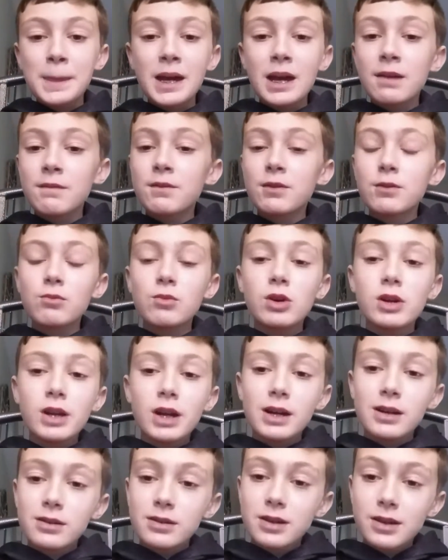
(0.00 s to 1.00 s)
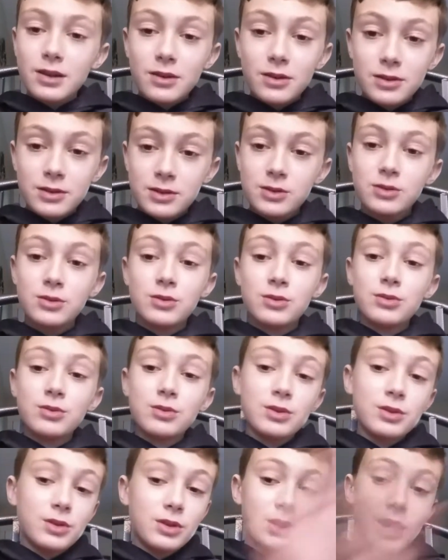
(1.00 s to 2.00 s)
everyone, I don't care
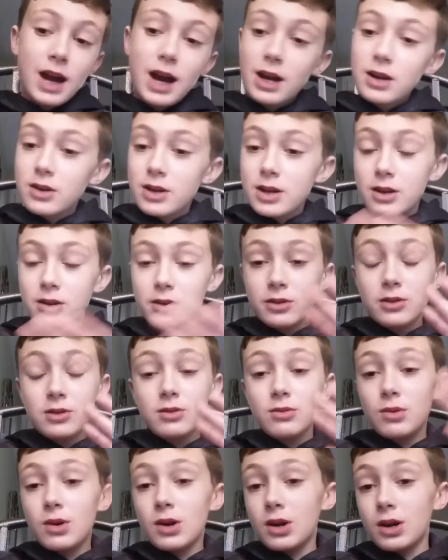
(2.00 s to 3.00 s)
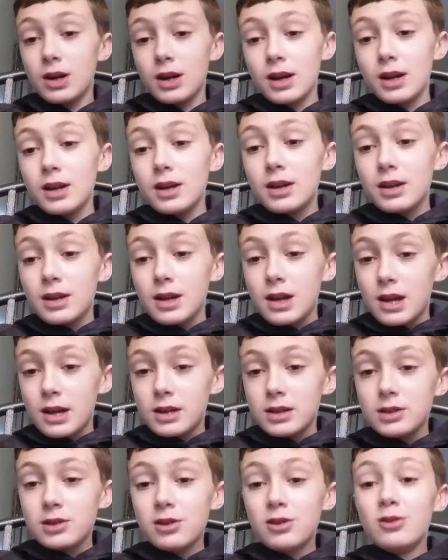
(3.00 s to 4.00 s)
who you are,
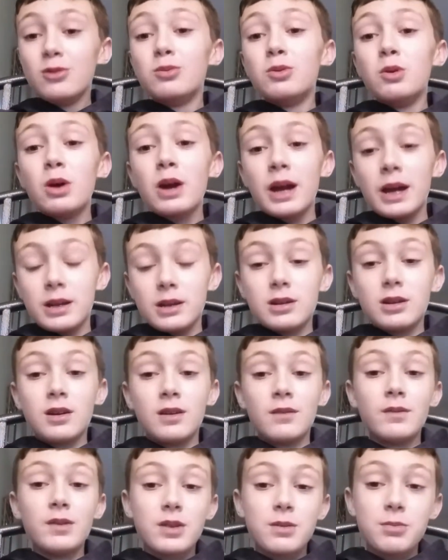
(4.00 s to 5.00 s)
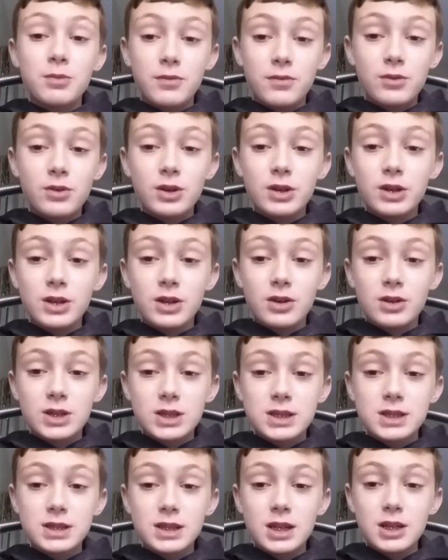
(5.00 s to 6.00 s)
you will get nervous before you go
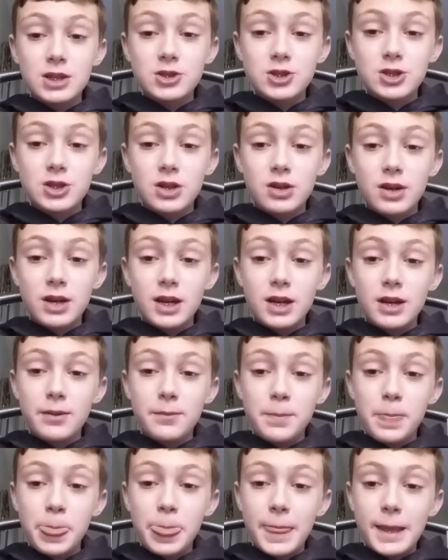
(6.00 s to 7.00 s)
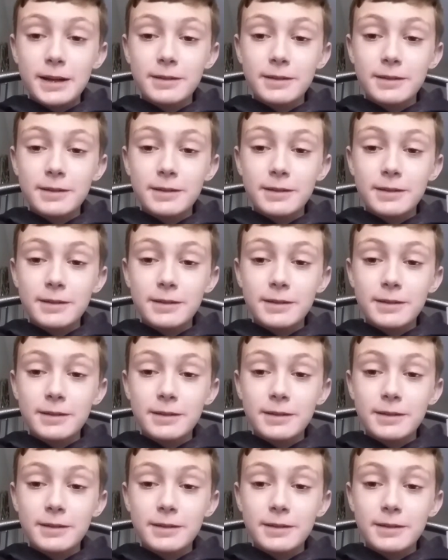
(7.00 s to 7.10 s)
on stage, okay?